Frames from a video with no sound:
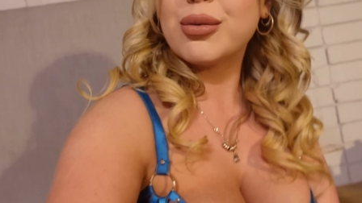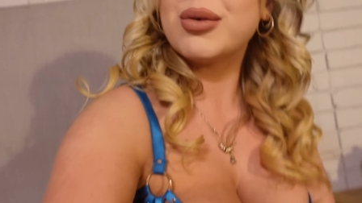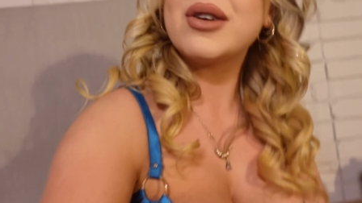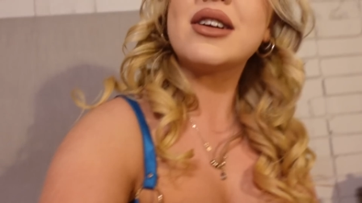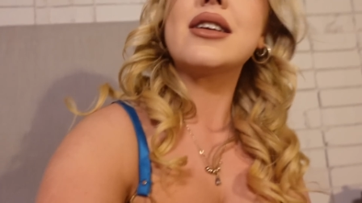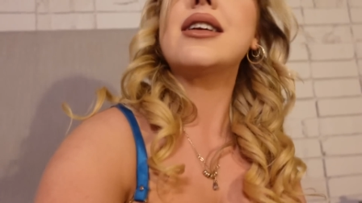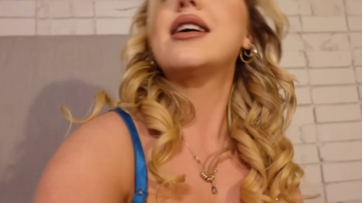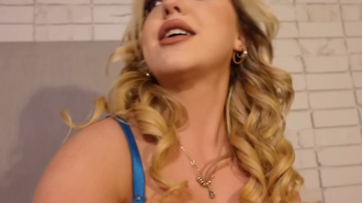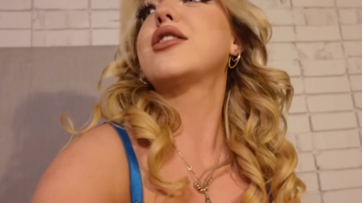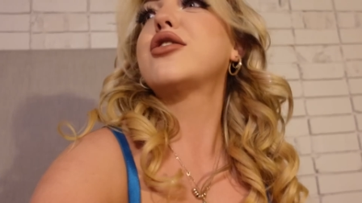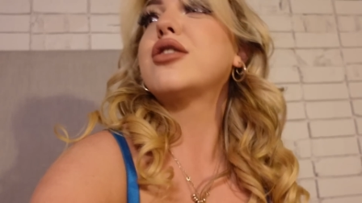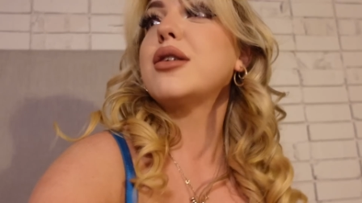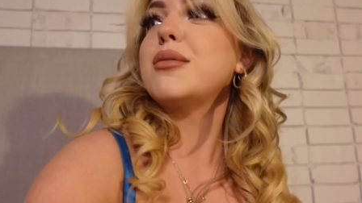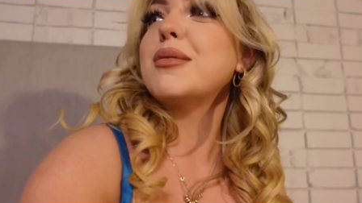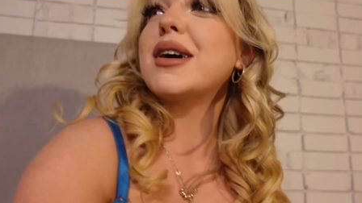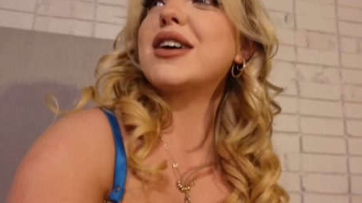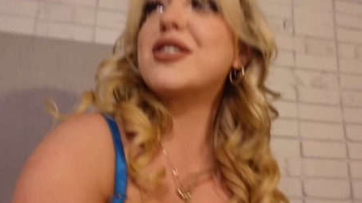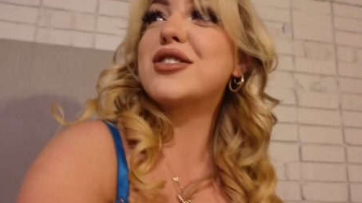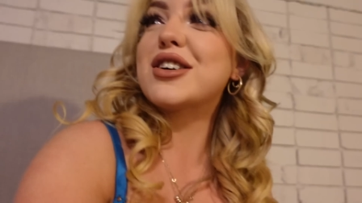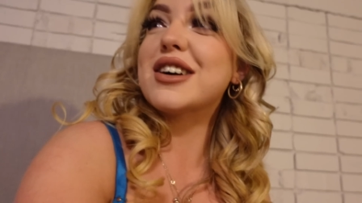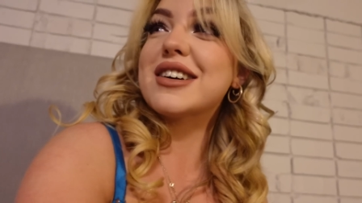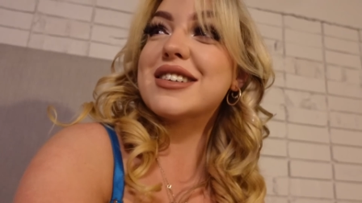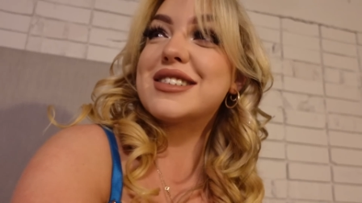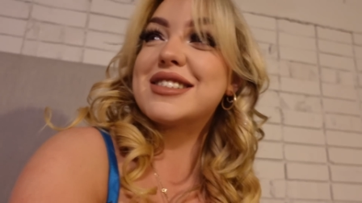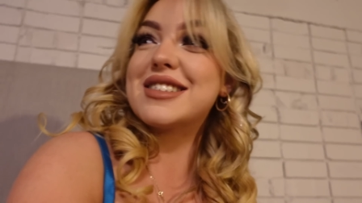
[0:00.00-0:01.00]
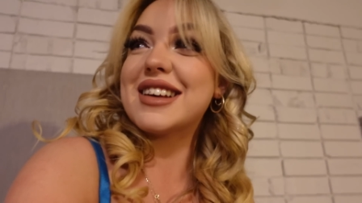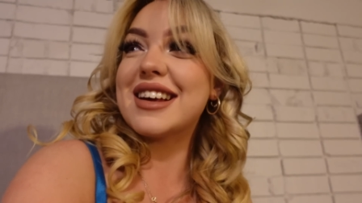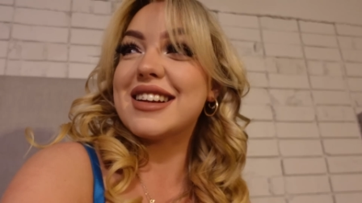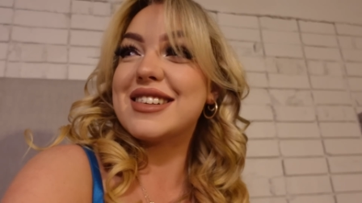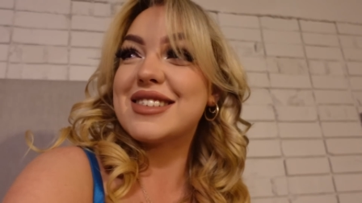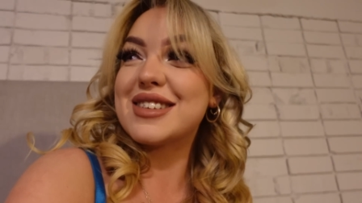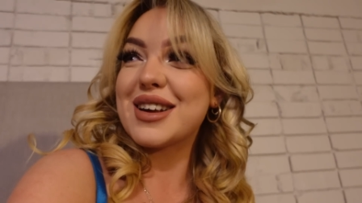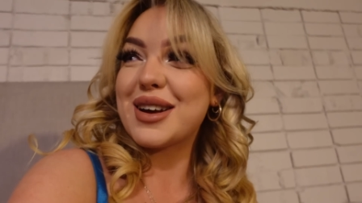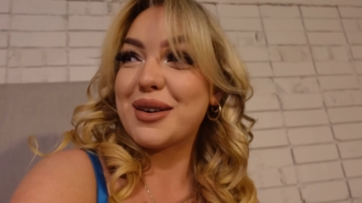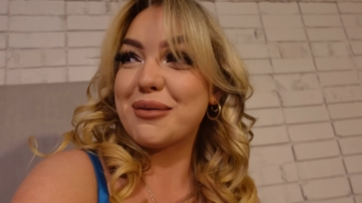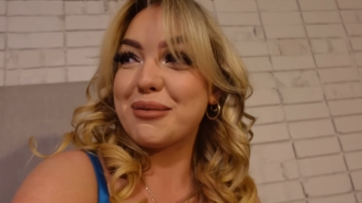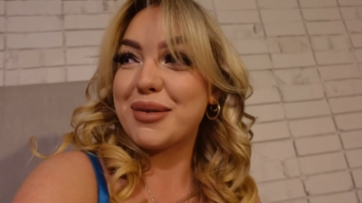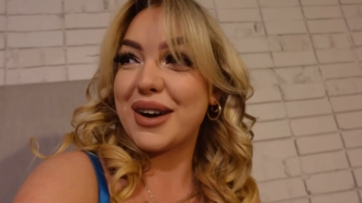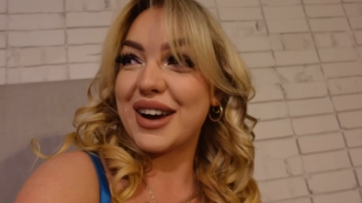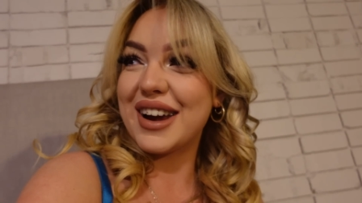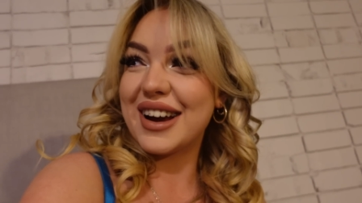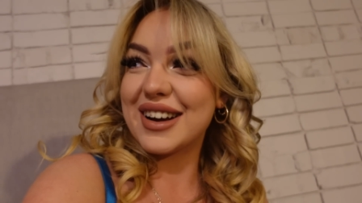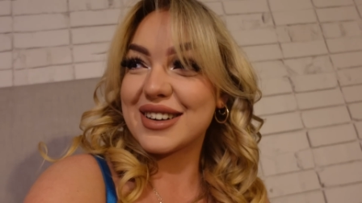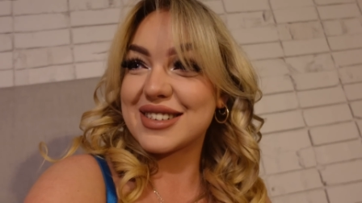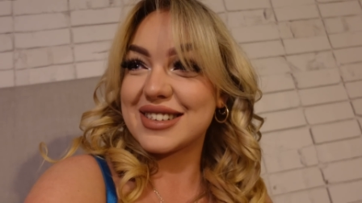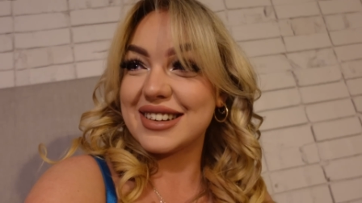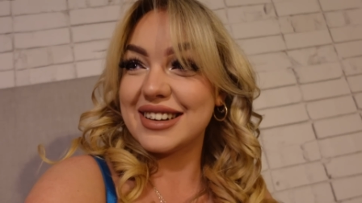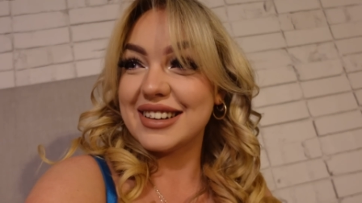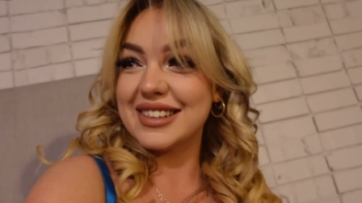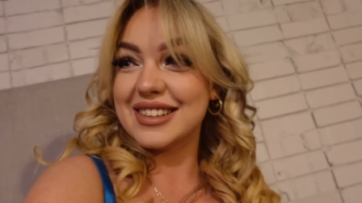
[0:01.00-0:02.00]
We didn't actually match our sets up by
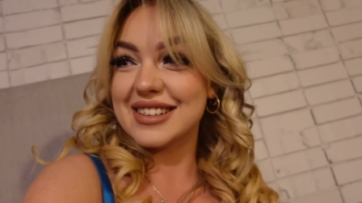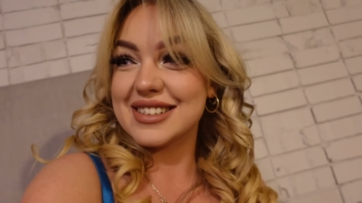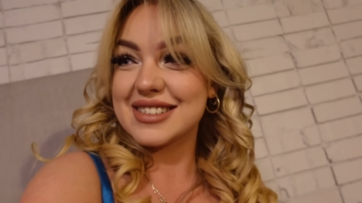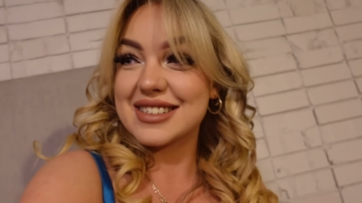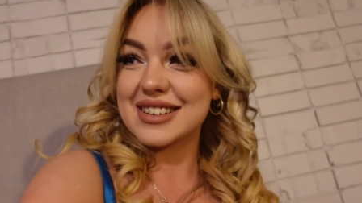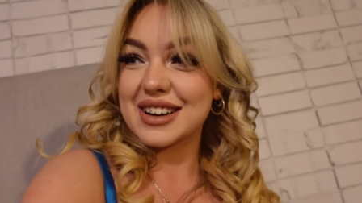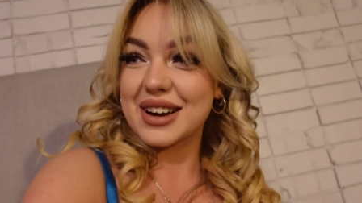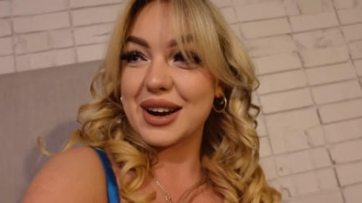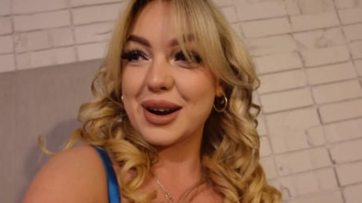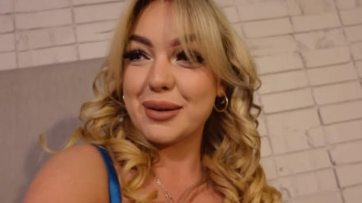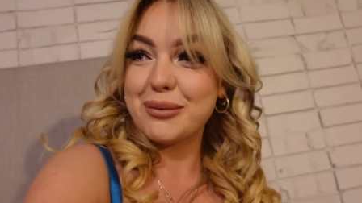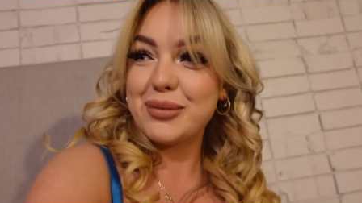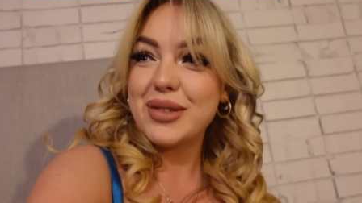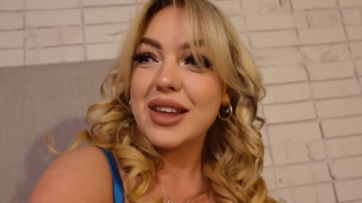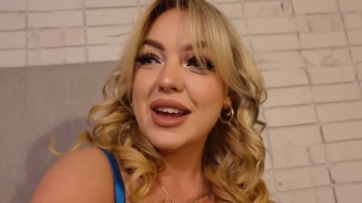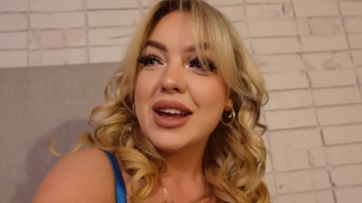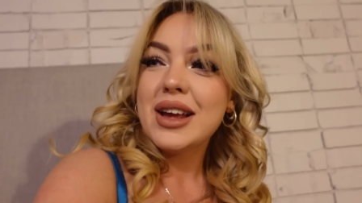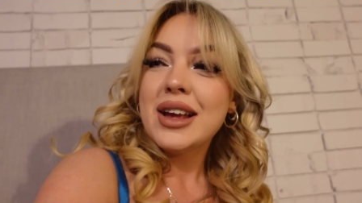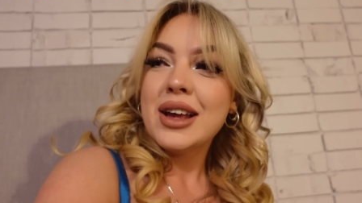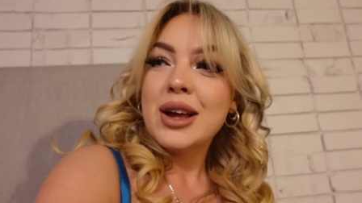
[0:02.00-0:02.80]
accident this time.